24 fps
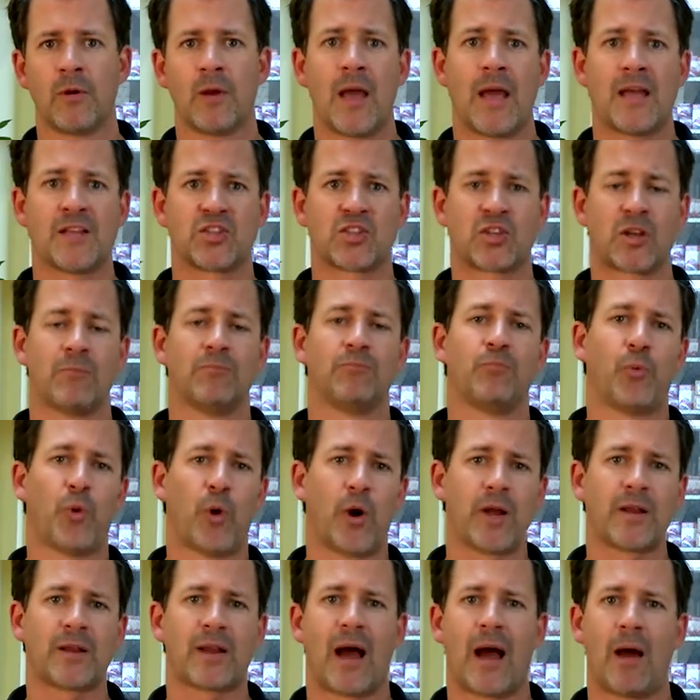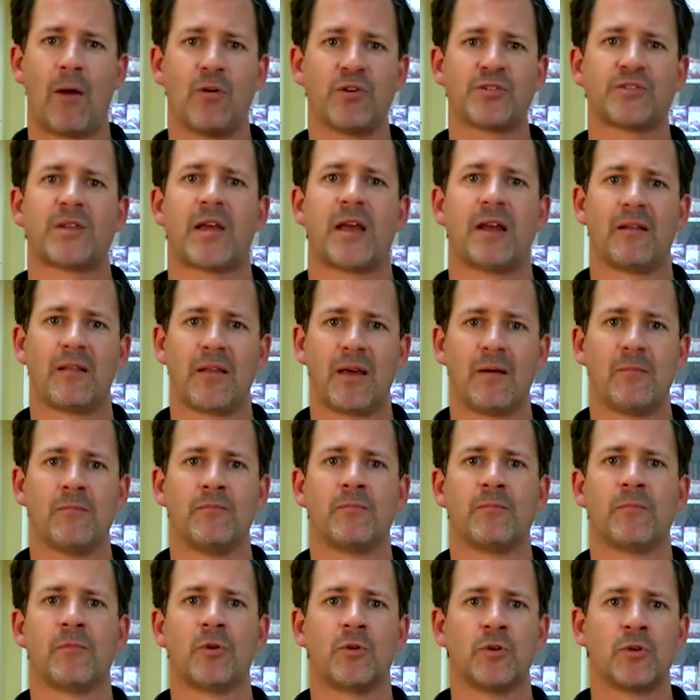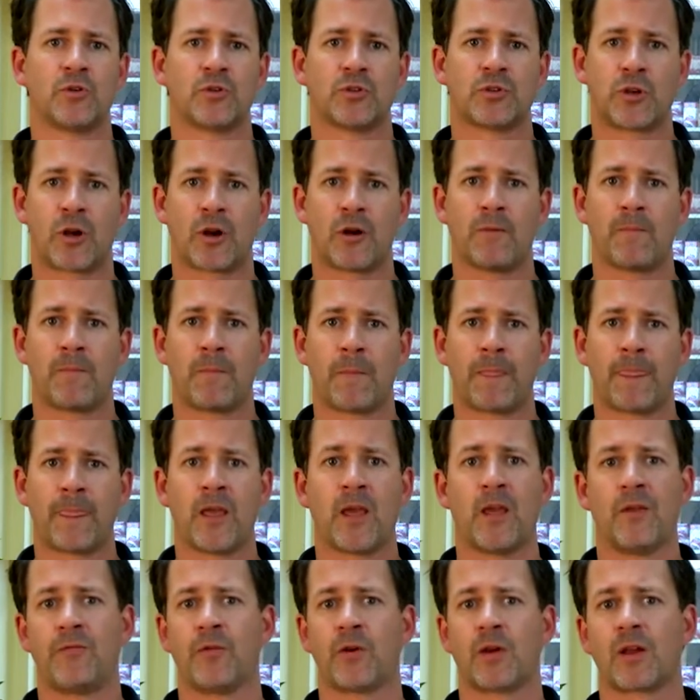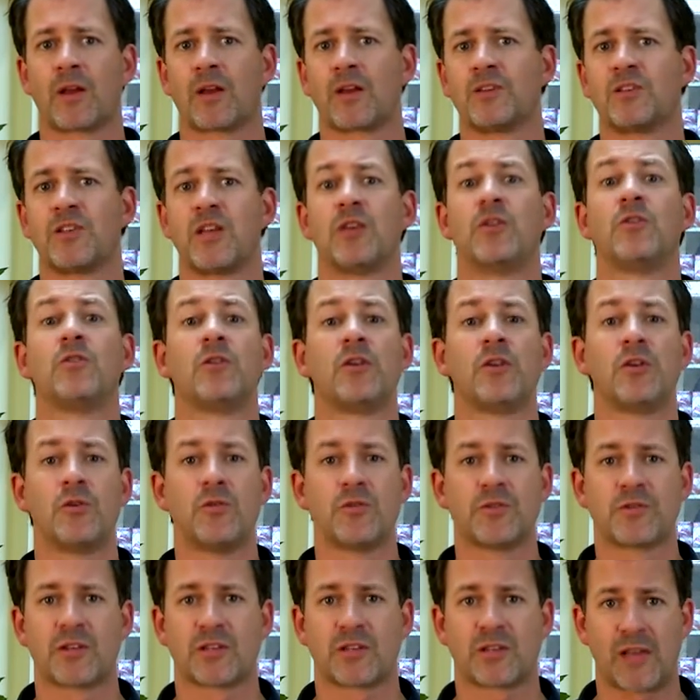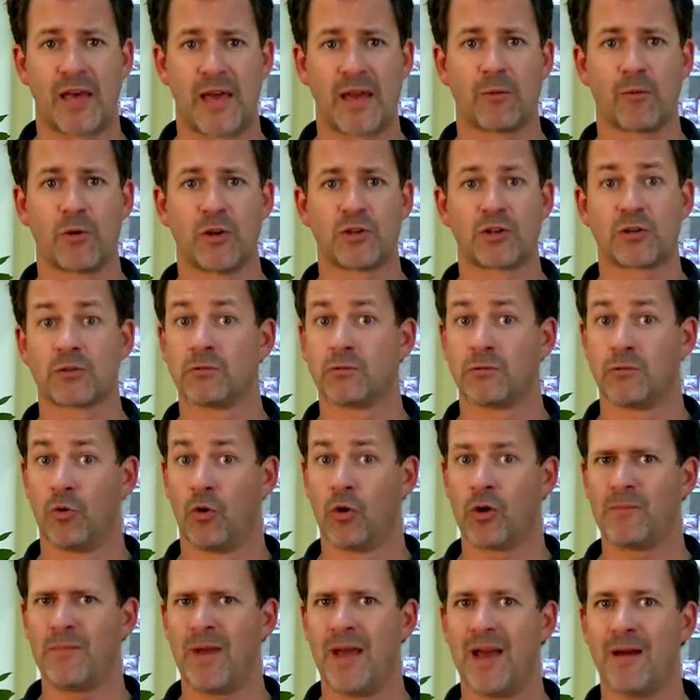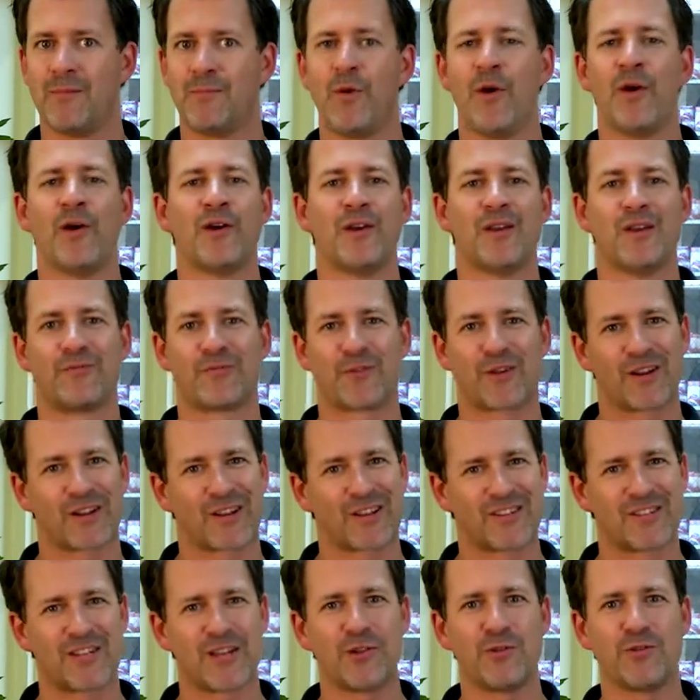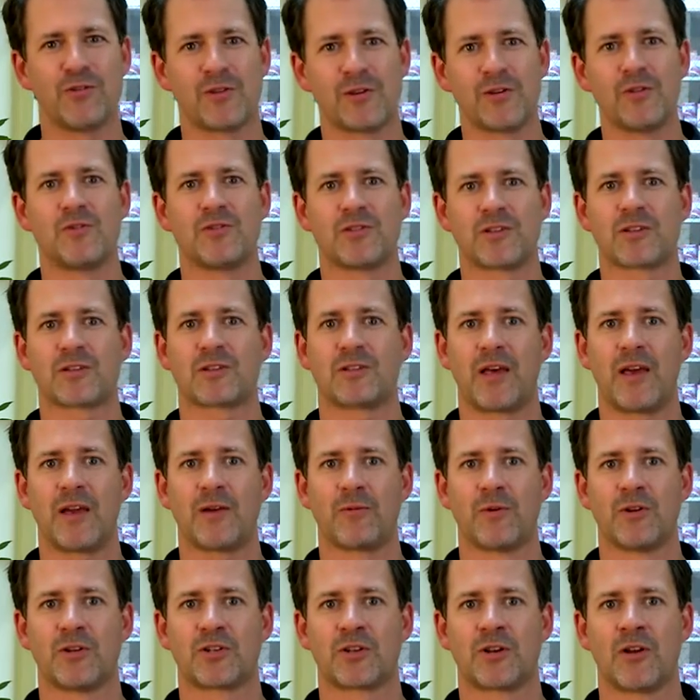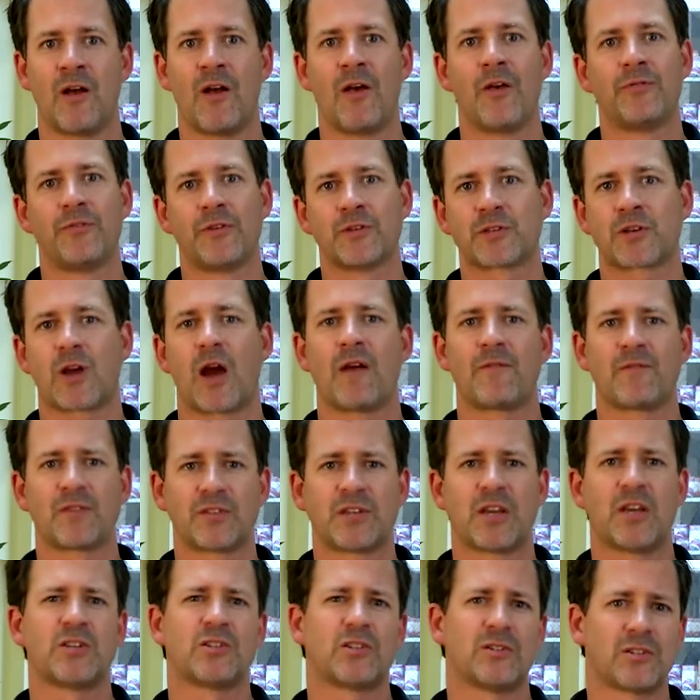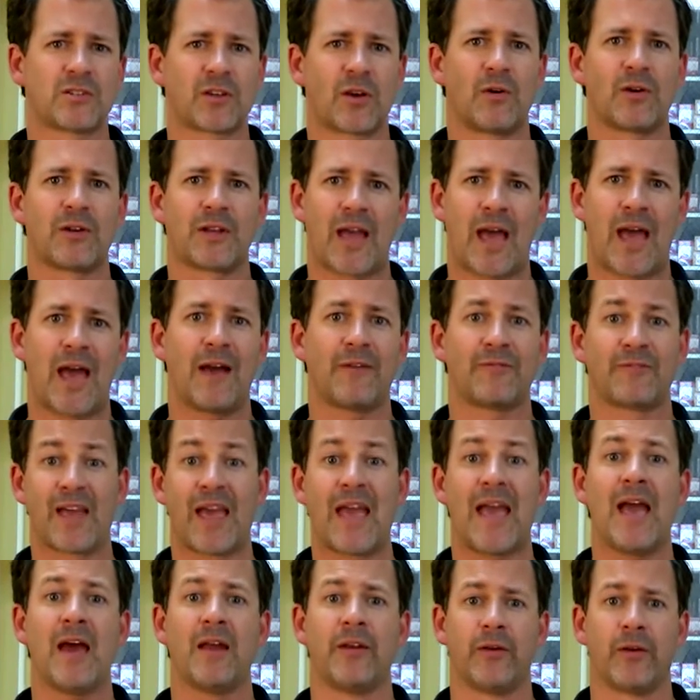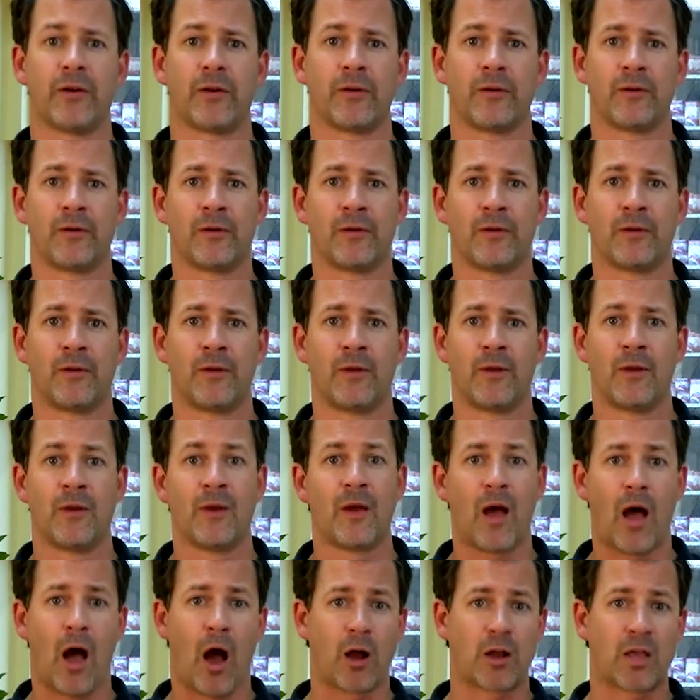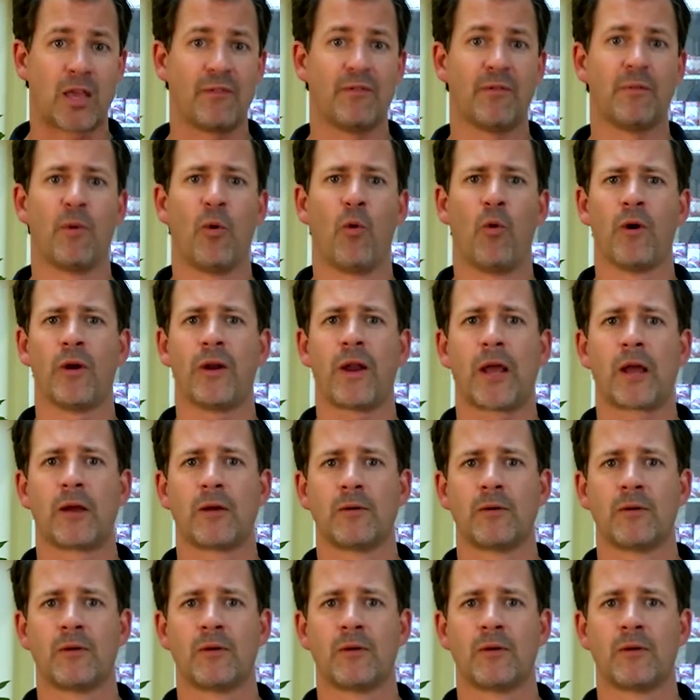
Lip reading: at some point I will say to them, sir, if you're going to continue to use this language, or ma'am, if you're going to continue to use this language, this conversation is going to have to end. I'll give them a warning.